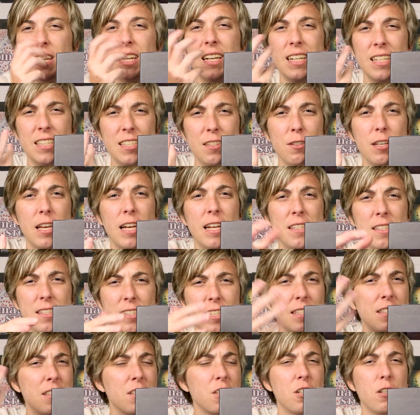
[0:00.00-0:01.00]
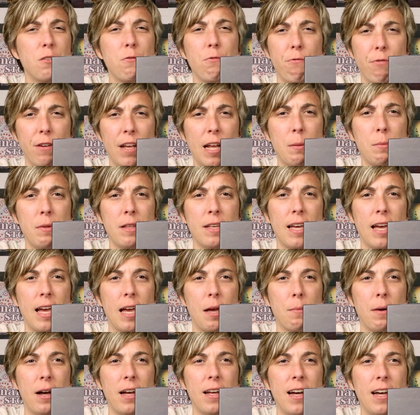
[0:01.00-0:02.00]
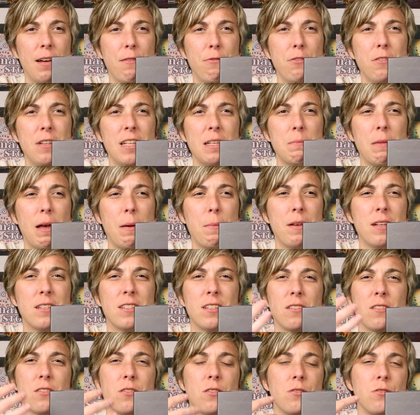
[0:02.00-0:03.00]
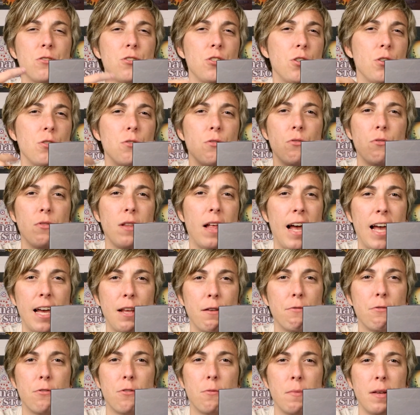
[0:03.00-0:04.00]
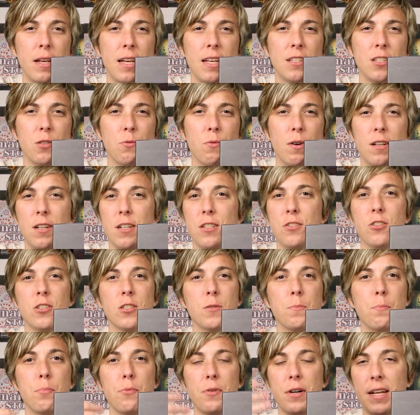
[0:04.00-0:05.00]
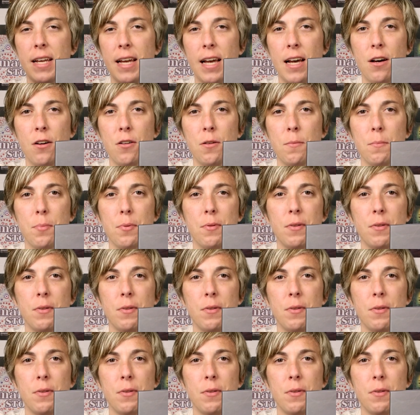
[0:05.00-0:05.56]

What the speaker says: good family game. I feel like maybe it's a little too light for me to want to just bring out and